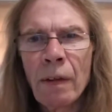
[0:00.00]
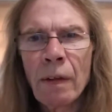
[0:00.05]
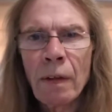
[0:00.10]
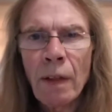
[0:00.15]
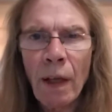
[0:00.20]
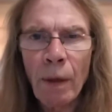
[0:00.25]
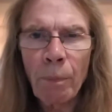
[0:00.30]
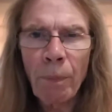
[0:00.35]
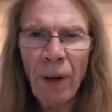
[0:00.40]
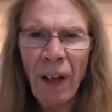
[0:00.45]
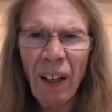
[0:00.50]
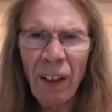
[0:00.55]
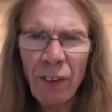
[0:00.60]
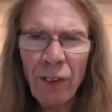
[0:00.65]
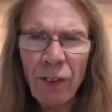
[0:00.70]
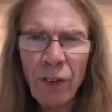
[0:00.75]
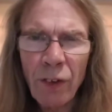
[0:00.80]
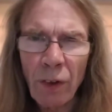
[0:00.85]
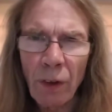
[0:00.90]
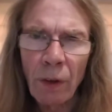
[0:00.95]
Now, part
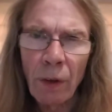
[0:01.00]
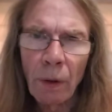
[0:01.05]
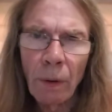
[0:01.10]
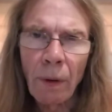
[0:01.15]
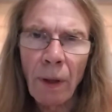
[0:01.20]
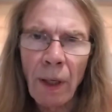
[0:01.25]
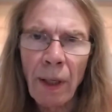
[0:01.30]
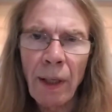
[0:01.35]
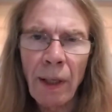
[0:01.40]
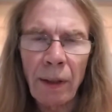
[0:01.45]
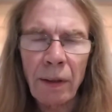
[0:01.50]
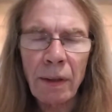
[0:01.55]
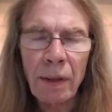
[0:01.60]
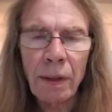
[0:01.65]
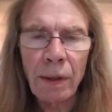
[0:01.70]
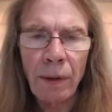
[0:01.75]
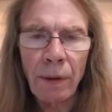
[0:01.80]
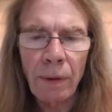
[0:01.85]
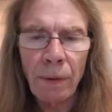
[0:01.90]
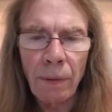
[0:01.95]
two, I had
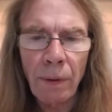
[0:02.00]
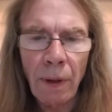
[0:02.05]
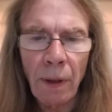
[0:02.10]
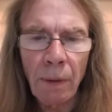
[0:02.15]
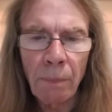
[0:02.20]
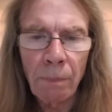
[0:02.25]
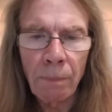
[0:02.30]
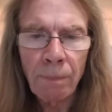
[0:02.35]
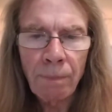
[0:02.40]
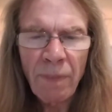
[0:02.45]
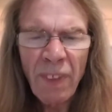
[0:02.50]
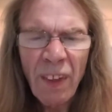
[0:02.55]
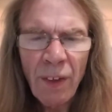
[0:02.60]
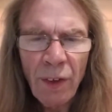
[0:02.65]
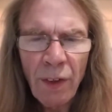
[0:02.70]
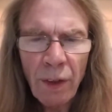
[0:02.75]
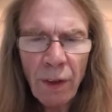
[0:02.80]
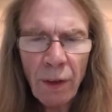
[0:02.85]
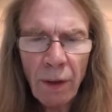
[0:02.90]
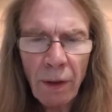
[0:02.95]
to
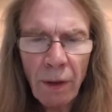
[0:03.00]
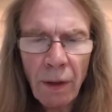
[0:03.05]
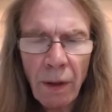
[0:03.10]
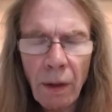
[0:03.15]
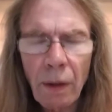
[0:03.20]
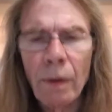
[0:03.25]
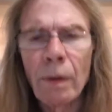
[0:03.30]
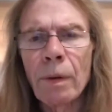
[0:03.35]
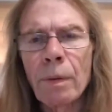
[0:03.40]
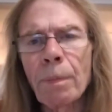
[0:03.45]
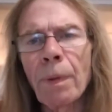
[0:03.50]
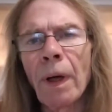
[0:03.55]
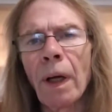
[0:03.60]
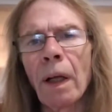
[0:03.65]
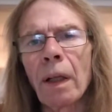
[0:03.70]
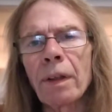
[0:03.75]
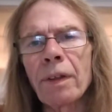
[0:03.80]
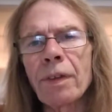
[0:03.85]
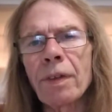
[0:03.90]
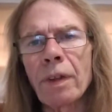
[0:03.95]
conclude
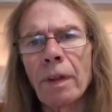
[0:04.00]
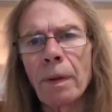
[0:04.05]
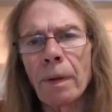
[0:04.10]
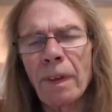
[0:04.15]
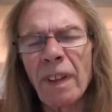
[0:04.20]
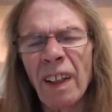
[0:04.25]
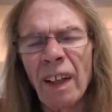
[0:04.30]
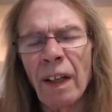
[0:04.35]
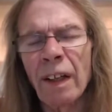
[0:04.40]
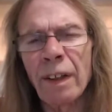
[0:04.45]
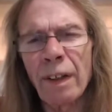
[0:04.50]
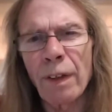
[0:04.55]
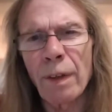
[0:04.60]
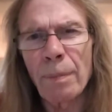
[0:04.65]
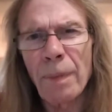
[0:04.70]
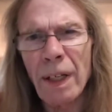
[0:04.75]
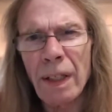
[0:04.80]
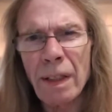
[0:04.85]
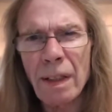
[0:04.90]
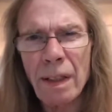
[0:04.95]
part two at the end of the
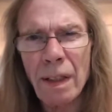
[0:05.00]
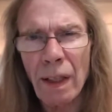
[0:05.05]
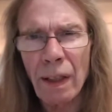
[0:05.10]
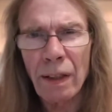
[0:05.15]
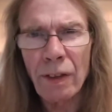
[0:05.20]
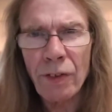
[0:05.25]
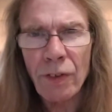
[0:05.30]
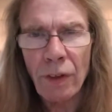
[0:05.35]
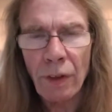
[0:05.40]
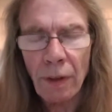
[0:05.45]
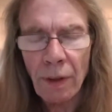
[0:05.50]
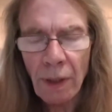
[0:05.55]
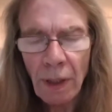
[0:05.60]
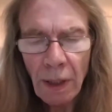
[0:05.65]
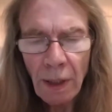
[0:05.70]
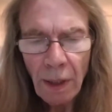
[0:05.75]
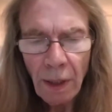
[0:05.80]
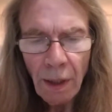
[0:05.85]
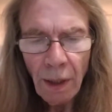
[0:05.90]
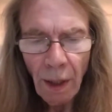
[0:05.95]
meditation.
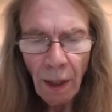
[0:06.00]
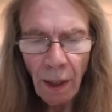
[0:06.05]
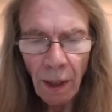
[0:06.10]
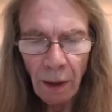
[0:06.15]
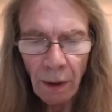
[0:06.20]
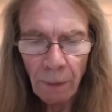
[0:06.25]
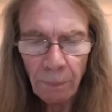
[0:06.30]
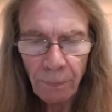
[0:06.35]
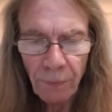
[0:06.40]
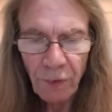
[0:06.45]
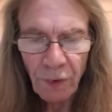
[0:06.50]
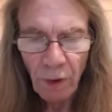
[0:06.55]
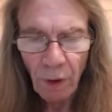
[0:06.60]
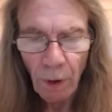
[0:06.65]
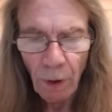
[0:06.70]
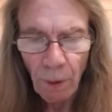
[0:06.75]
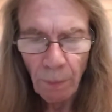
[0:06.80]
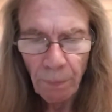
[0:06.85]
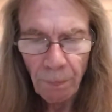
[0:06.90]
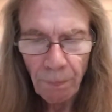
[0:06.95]
So
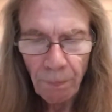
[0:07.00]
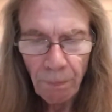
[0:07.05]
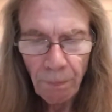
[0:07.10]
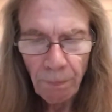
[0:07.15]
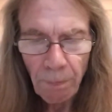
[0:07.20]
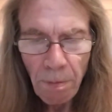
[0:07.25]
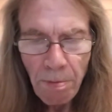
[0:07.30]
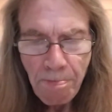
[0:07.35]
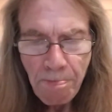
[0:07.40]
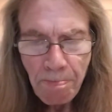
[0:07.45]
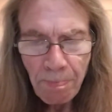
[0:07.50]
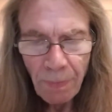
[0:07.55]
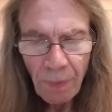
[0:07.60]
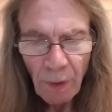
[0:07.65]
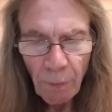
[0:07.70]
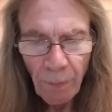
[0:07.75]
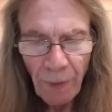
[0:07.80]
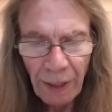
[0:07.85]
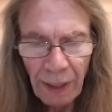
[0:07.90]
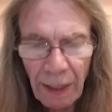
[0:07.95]
I'm
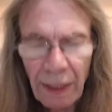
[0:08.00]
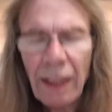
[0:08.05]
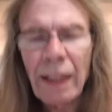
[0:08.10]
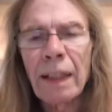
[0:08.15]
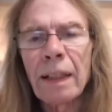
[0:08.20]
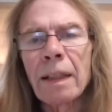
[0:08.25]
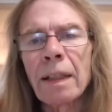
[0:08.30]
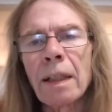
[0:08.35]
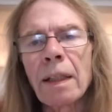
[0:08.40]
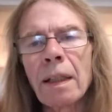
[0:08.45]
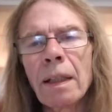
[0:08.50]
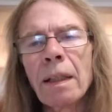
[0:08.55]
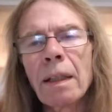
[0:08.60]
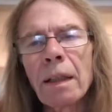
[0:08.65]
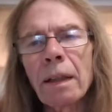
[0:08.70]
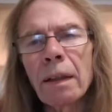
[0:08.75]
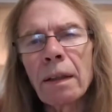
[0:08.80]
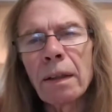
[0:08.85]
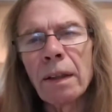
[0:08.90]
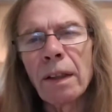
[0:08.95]
making
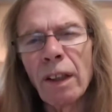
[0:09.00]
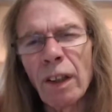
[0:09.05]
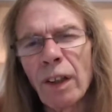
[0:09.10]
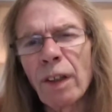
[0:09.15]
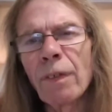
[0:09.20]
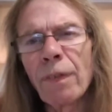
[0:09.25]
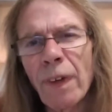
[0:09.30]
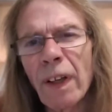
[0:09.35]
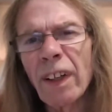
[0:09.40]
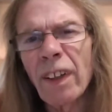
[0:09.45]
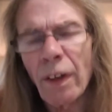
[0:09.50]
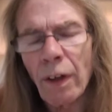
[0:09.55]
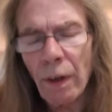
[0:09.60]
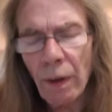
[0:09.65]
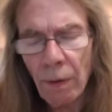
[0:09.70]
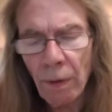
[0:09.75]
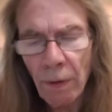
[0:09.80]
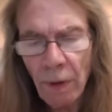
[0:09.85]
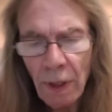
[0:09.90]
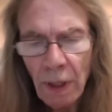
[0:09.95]
another
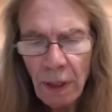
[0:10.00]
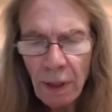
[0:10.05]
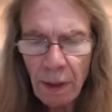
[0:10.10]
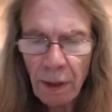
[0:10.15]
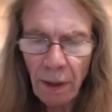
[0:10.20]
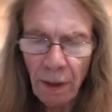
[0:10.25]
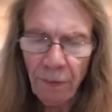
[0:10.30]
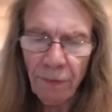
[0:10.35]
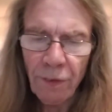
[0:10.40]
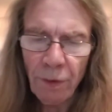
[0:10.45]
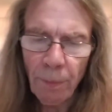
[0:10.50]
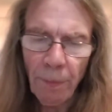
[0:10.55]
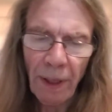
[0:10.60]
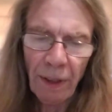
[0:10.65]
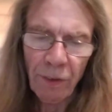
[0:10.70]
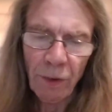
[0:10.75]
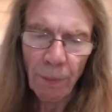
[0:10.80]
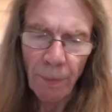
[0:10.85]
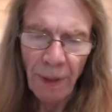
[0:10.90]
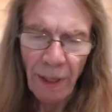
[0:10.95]
video to give some
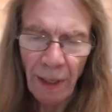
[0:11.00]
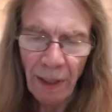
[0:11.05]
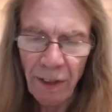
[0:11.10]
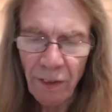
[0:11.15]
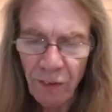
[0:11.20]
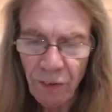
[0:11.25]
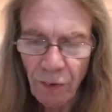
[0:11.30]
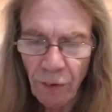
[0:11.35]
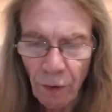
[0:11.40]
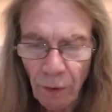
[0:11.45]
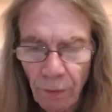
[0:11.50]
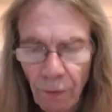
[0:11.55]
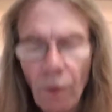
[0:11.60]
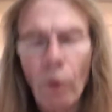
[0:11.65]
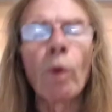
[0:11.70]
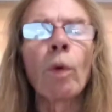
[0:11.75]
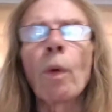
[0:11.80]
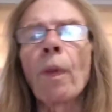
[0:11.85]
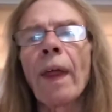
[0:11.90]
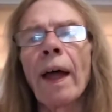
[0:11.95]
explanation of
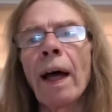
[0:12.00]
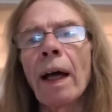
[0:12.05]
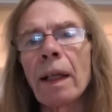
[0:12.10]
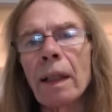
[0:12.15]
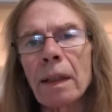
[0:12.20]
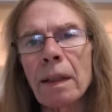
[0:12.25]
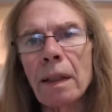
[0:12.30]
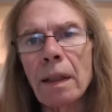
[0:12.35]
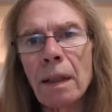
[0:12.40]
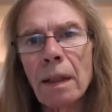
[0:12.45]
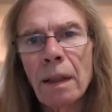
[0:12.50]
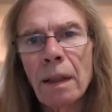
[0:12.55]
all that,